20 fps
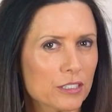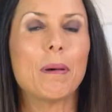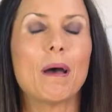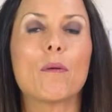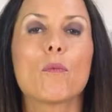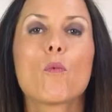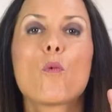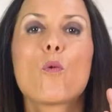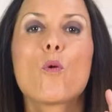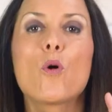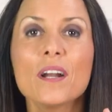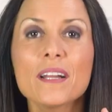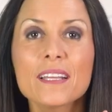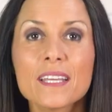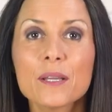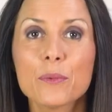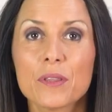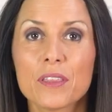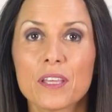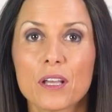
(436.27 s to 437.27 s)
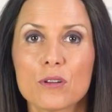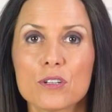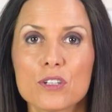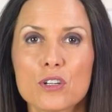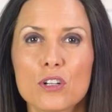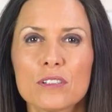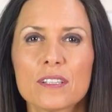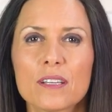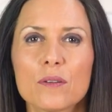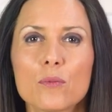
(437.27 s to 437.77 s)
But working with a
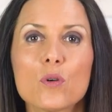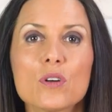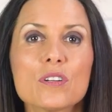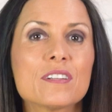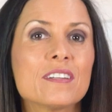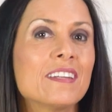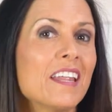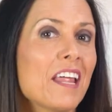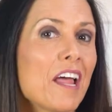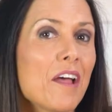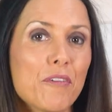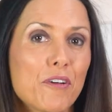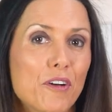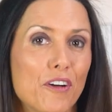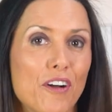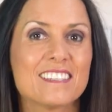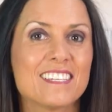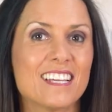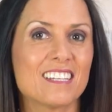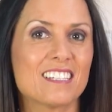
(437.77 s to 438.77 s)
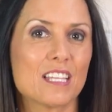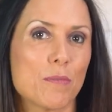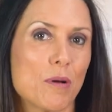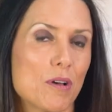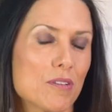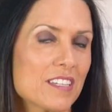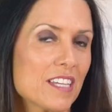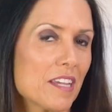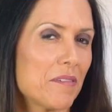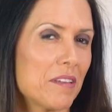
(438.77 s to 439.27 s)
consultant was never just
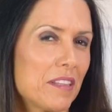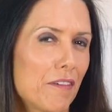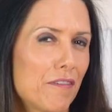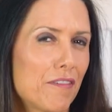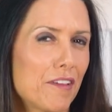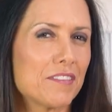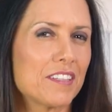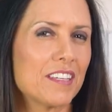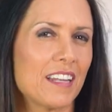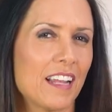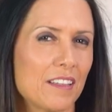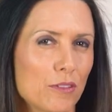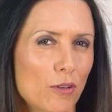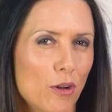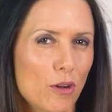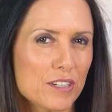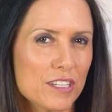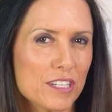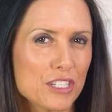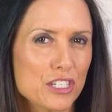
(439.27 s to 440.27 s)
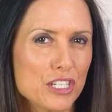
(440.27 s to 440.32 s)
about saving the $59 in